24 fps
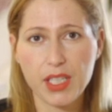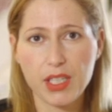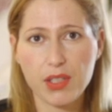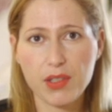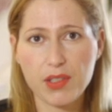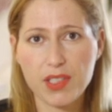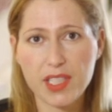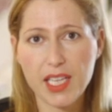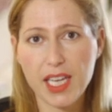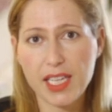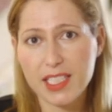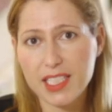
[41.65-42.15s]
You
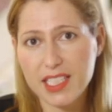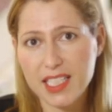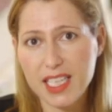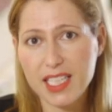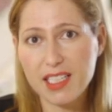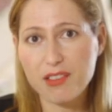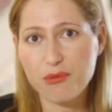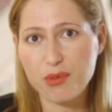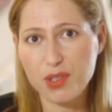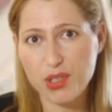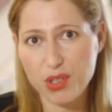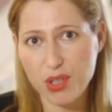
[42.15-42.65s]
see,
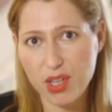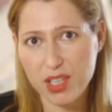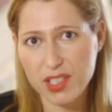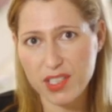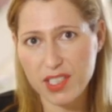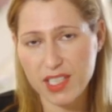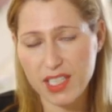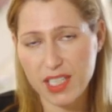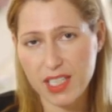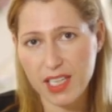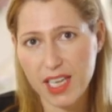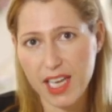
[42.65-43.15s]
Alexander
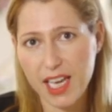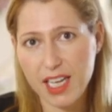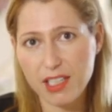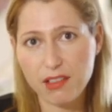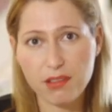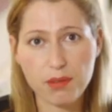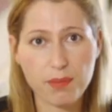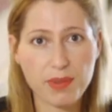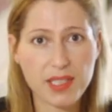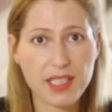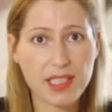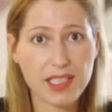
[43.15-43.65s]
Vysotsky had
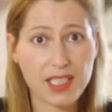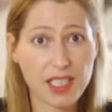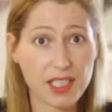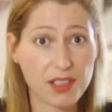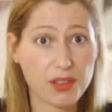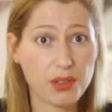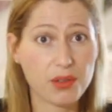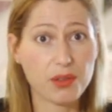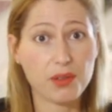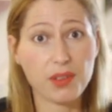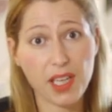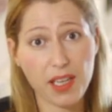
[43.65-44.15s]
to be
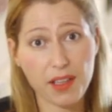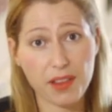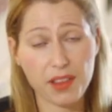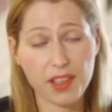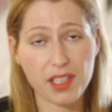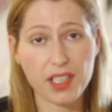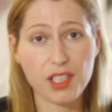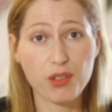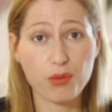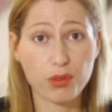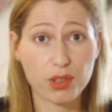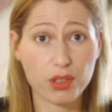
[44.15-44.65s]
scared to death
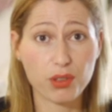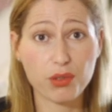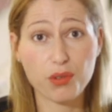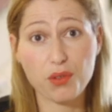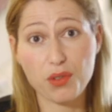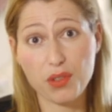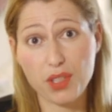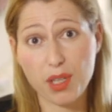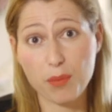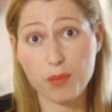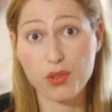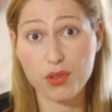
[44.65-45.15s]
in order to
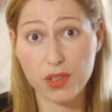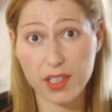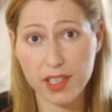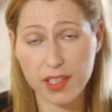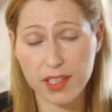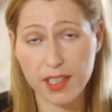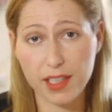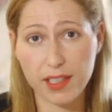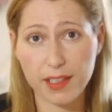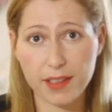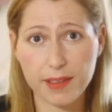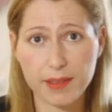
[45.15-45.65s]
stop
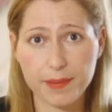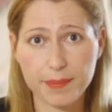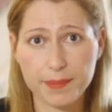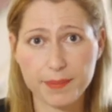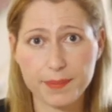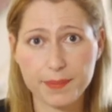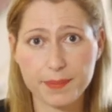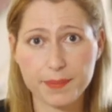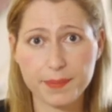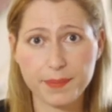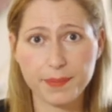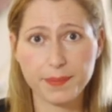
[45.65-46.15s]
drinking.
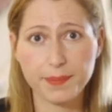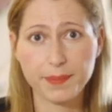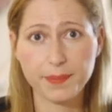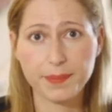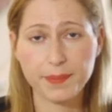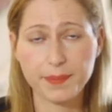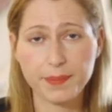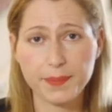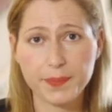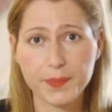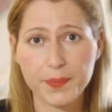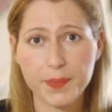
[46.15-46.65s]

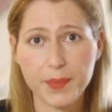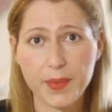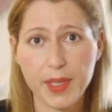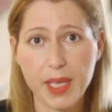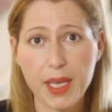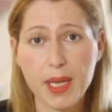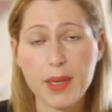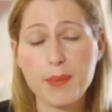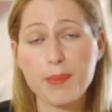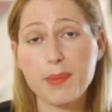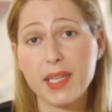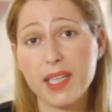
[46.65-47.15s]

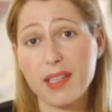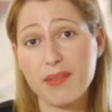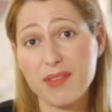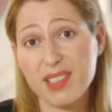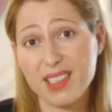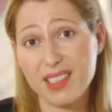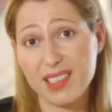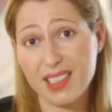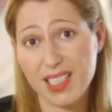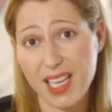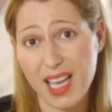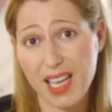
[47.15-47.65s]
But
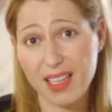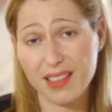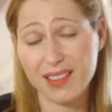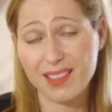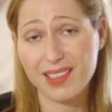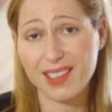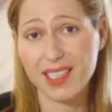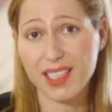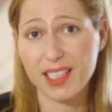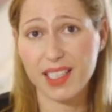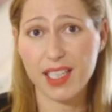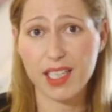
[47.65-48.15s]
even that
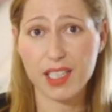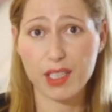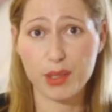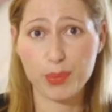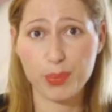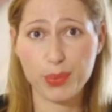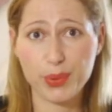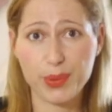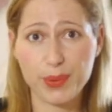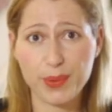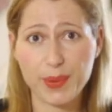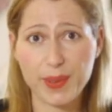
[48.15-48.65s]
didn't
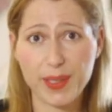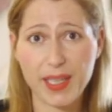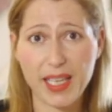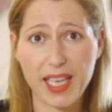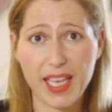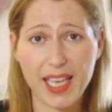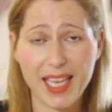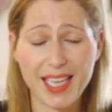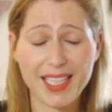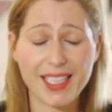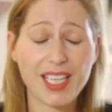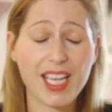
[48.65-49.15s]
help.
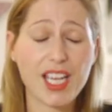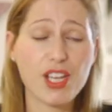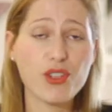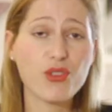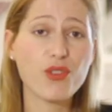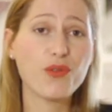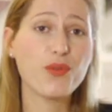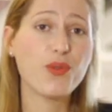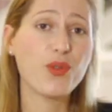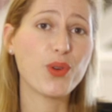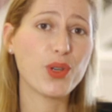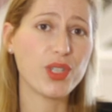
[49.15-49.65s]
At the age
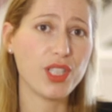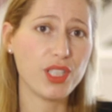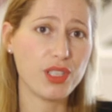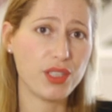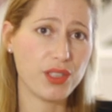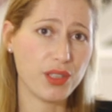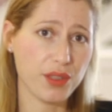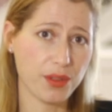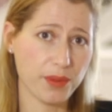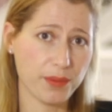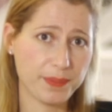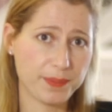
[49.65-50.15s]
of
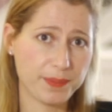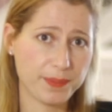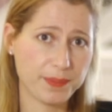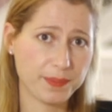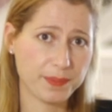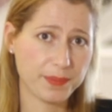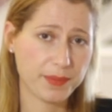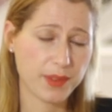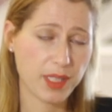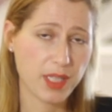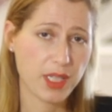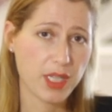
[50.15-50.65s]
42,
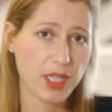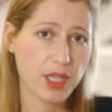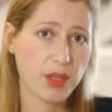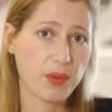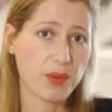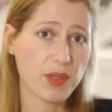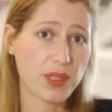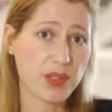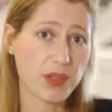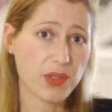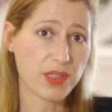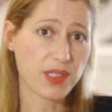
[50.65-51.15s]

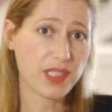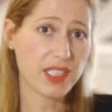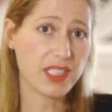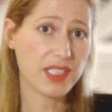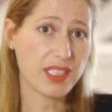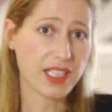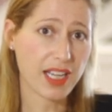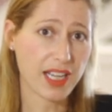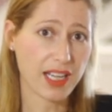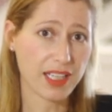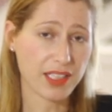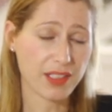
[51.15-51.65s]
Vysotsky
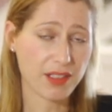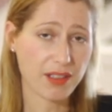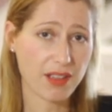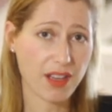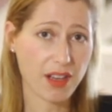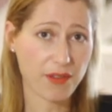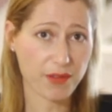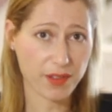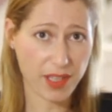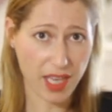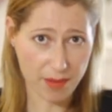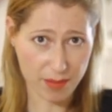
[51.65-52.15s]
died
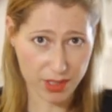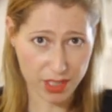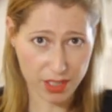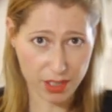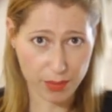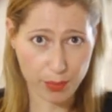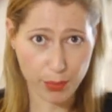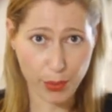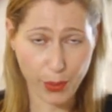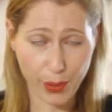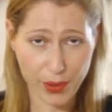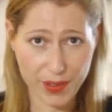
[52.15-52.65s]
of
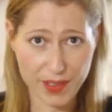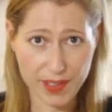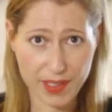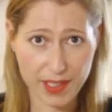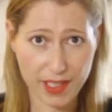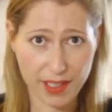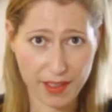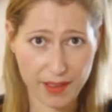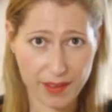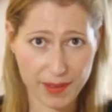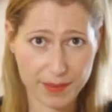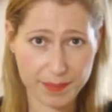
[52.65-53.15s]
chemical
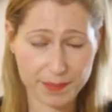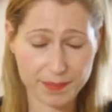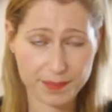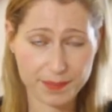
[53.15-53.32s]
poisoning.